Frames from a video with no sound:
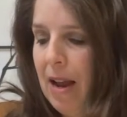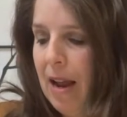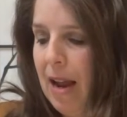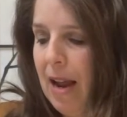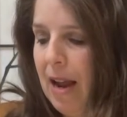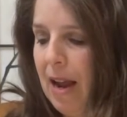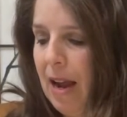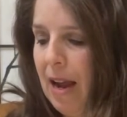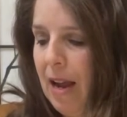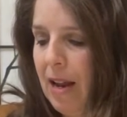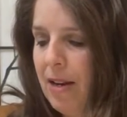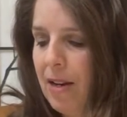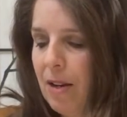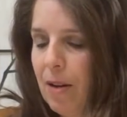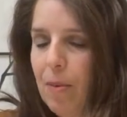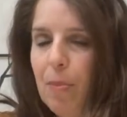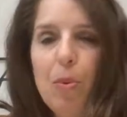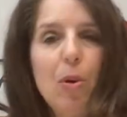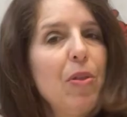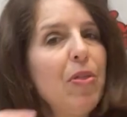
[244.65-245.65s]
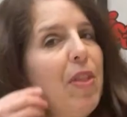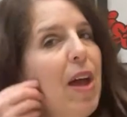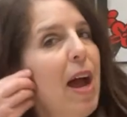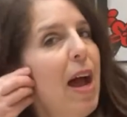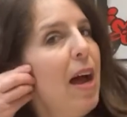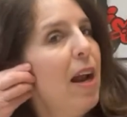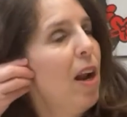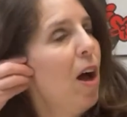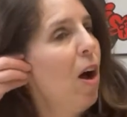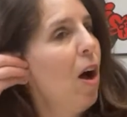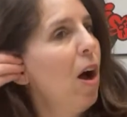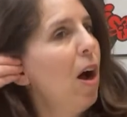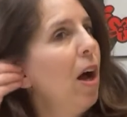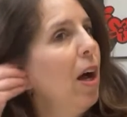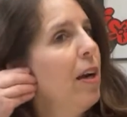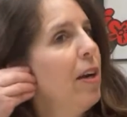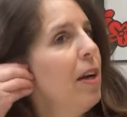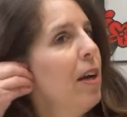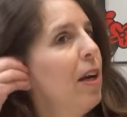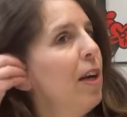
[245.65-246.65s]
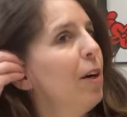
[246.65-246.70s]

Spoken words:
and put that on